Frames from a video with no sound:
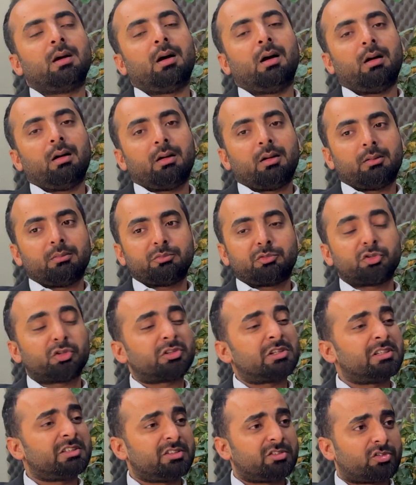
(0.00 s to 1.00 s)

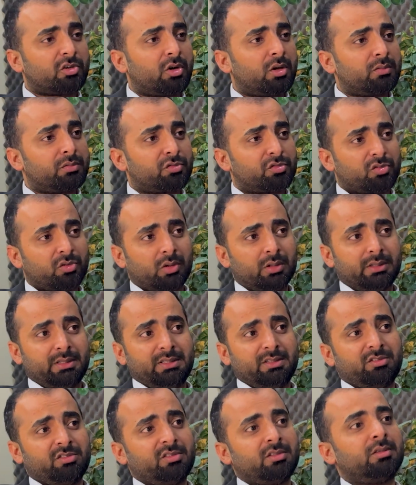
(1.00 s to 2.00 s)
Total dissolved
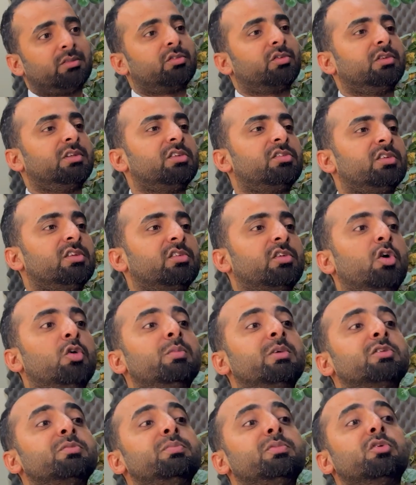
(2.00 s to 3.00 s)
solids. So this is how
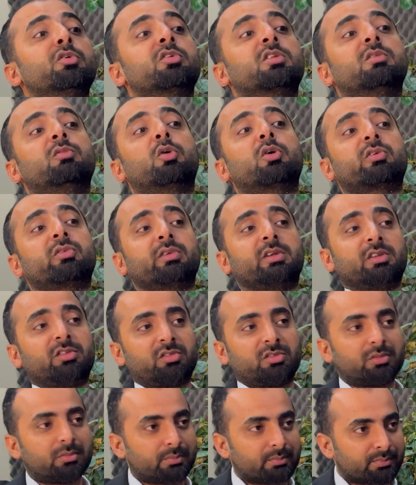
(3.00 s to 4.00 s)
much pure the water is.